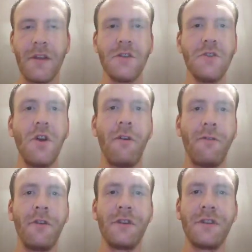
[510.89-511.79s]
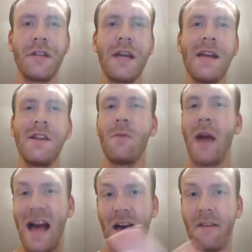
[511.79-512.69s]
There's nothing saying you
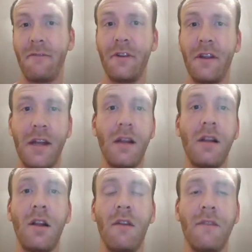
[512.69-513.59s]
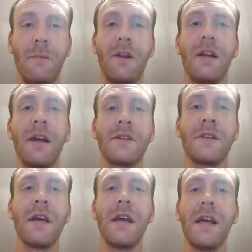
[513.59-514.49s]
have to kill other
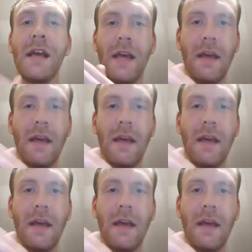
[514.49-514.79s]
players.